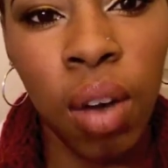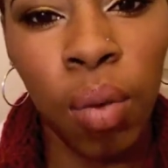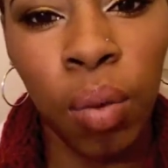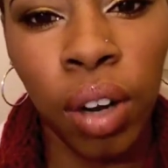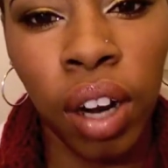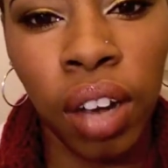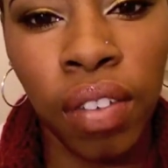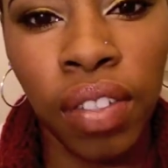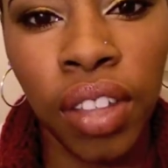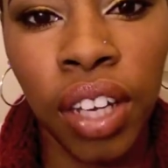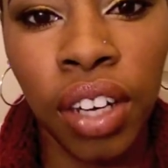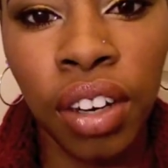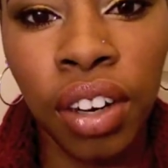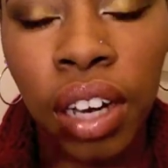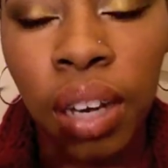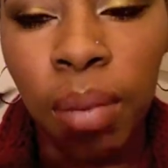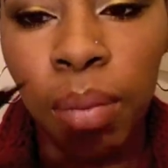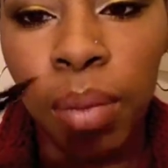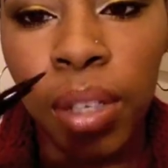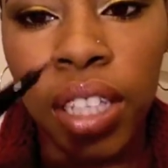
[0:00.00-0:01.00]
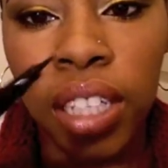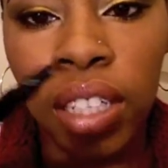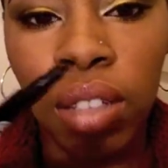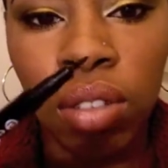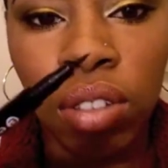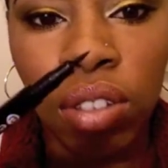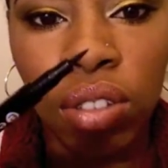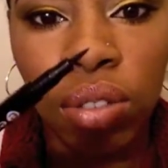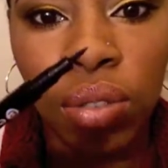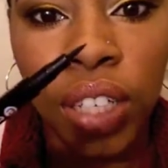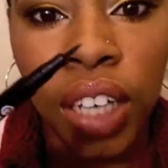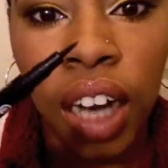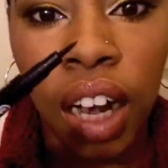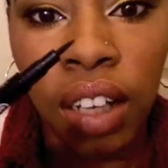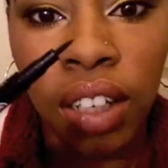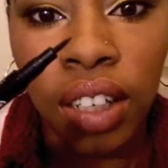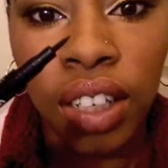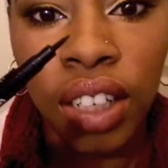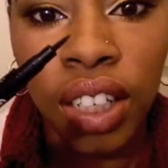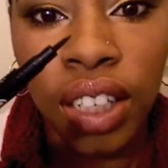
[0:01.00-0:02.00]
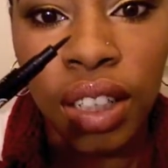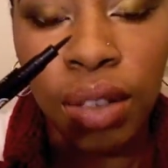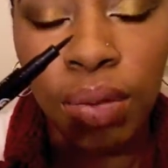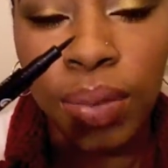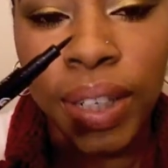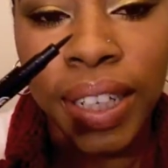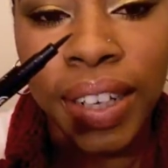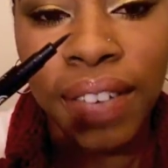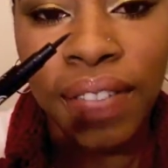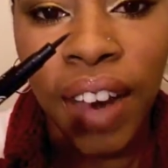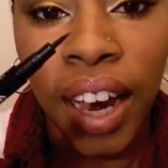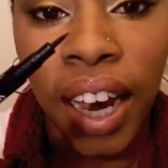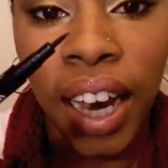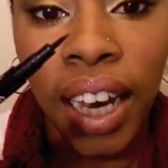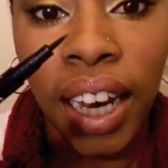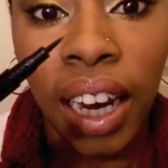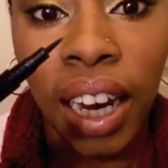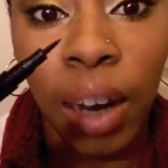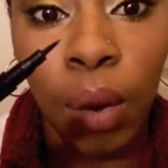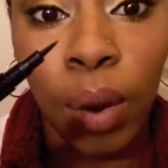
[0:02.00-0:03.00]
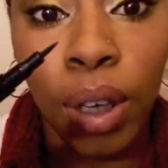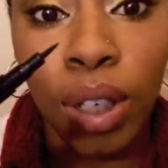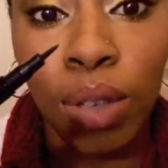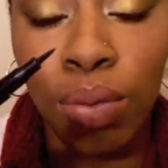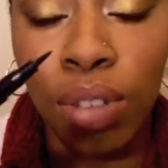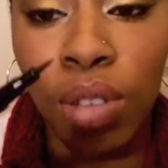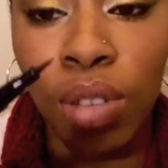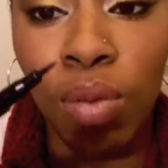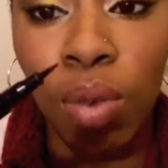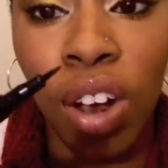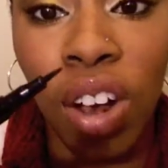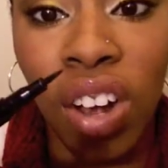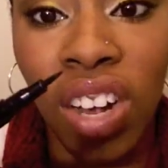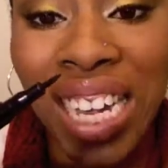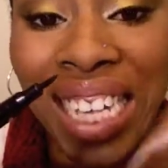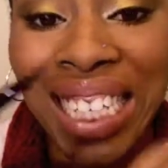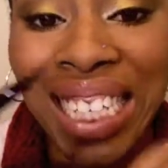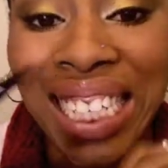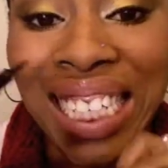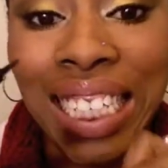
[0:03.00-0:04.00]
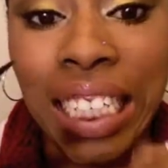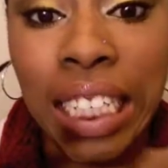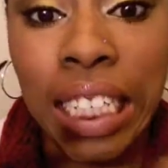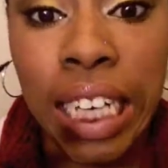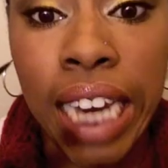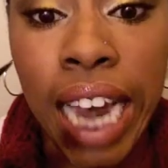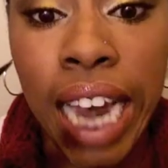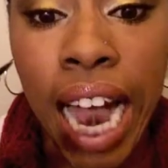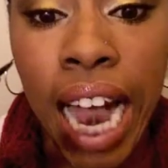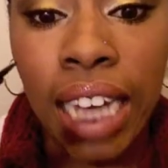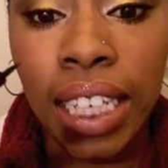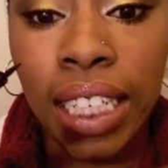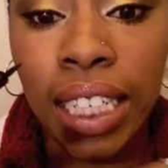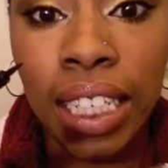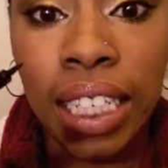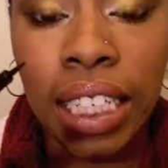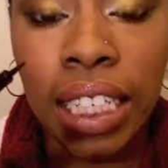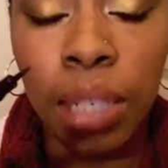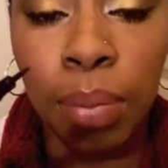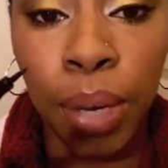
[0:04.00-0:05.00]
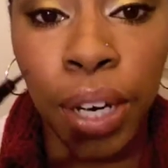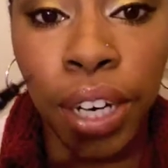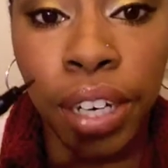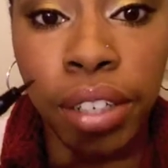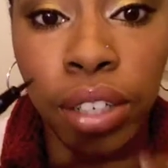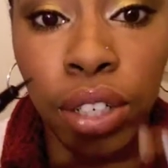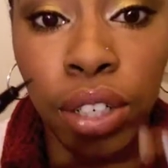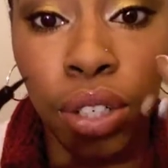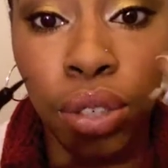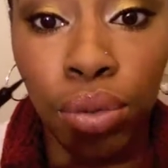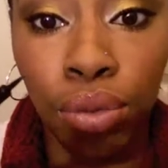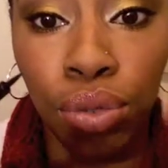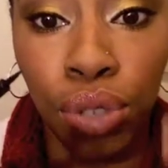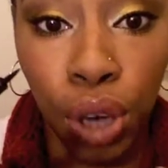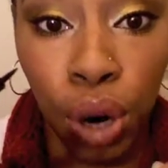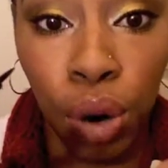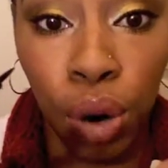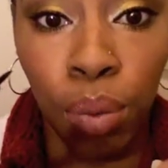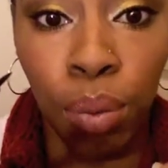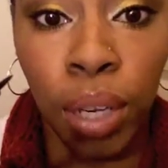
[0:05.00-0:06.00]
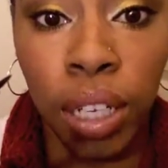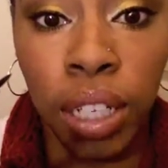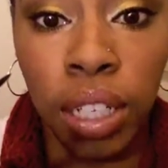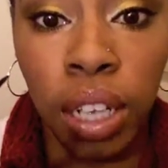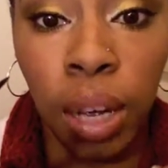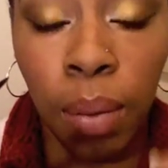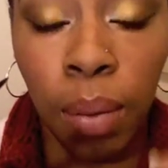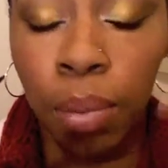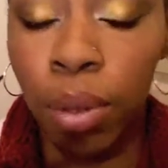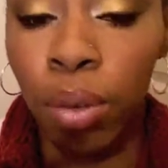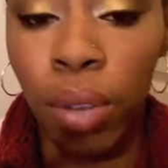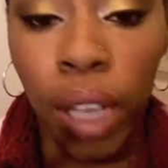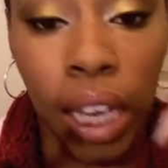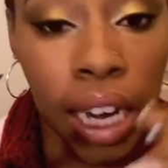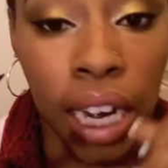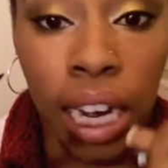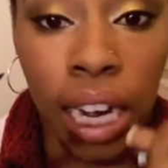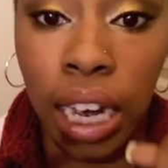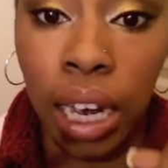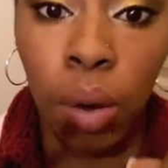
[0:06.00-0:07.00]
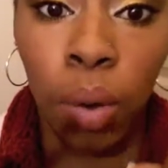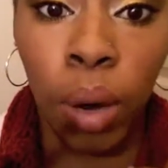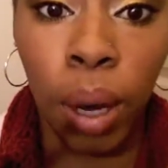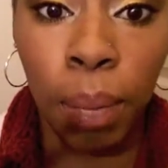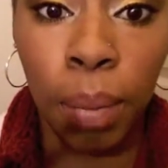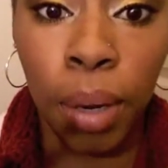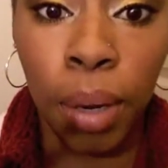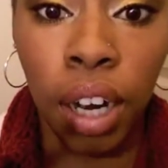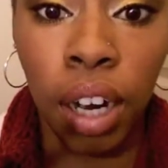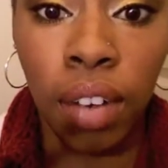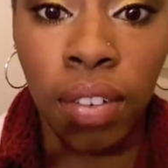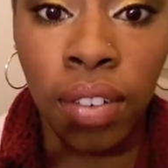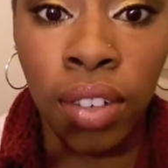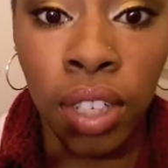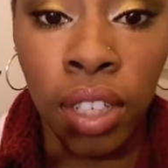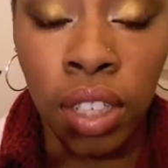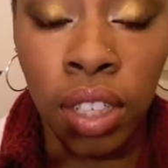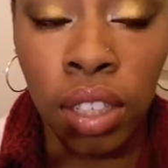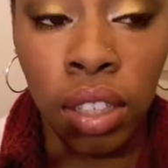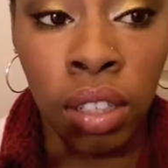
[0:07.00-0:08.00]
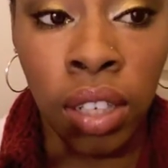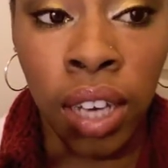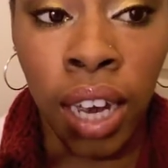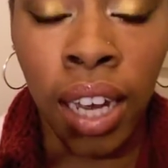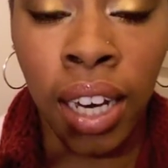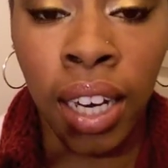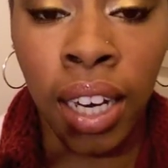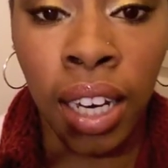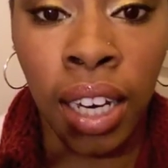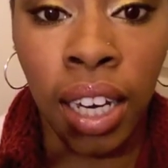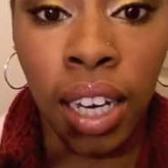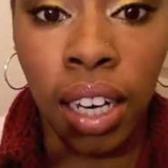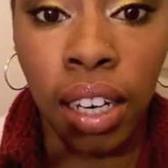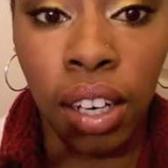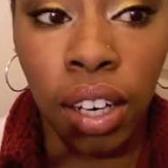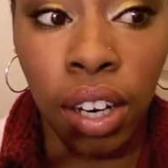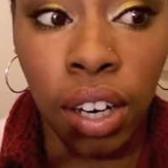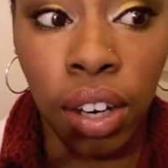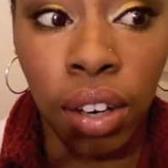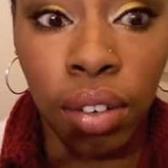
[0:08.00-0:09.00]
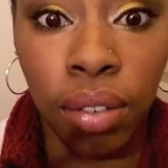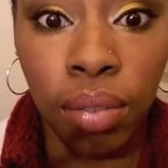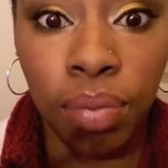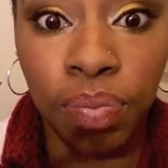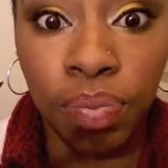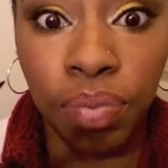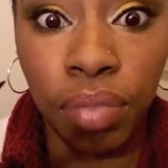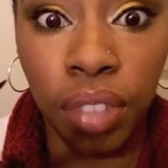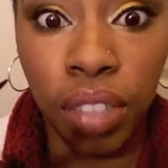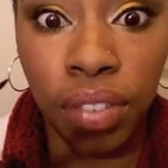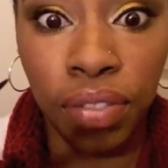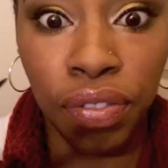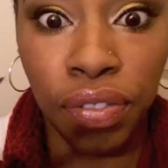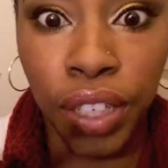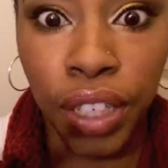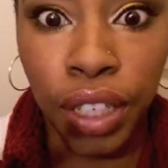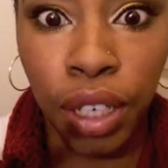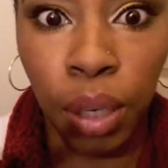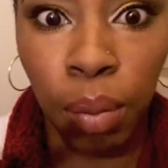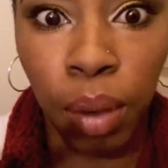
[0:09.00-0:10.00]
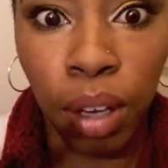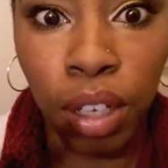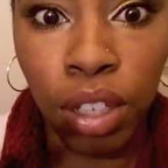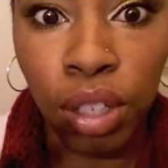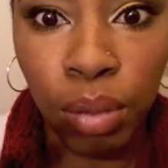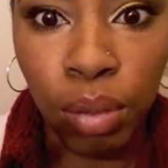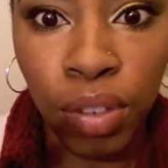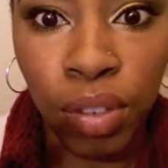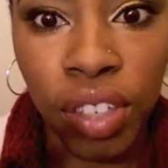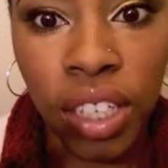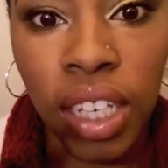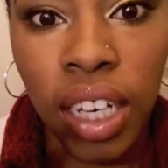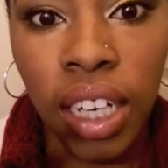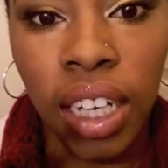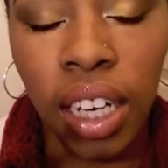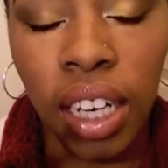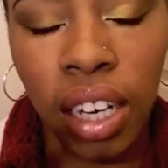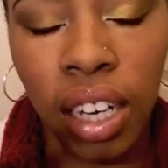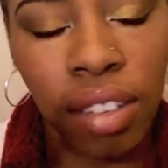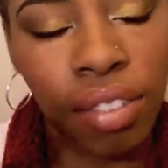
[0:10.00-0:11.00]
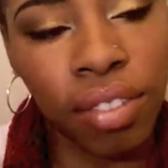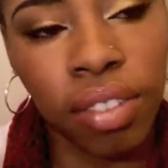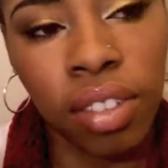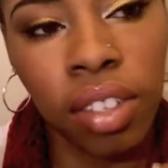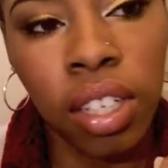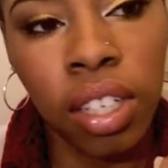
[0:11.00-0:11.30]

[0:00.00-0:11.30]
one off the internet. But this one's $3. It's really fine. It works really well. Does not smudge, so don't mess up. You cannot wipe it off. You kind of need, you know, fingernail polish remover to take it off.